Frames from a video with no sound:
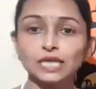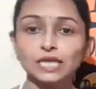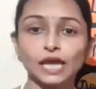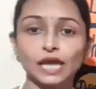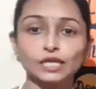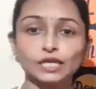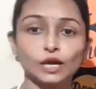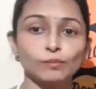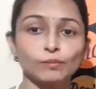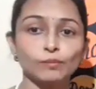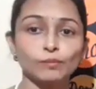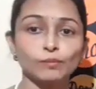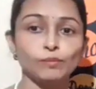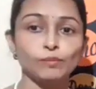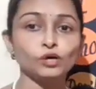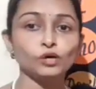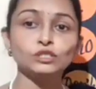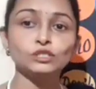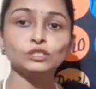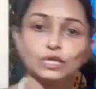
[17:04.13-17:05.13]
and
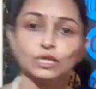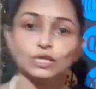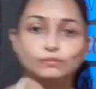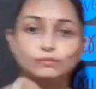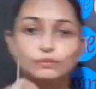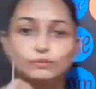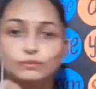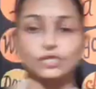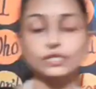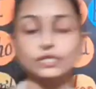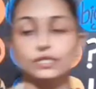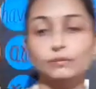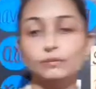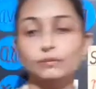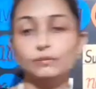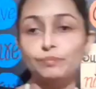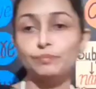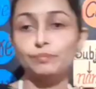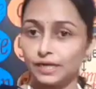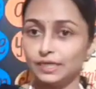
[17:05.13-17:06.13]
about subject and
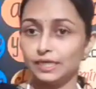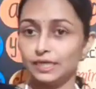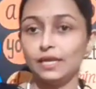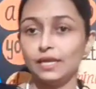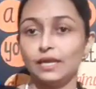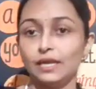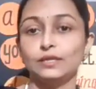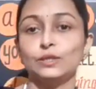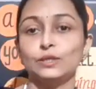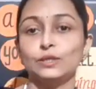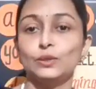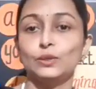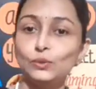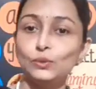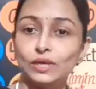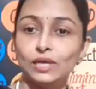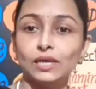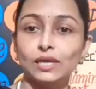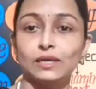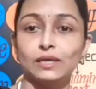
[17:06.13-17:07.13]
predicate.
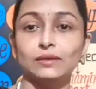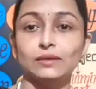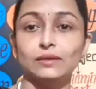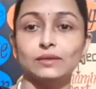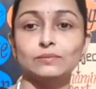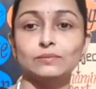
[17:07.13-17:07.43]
Okay.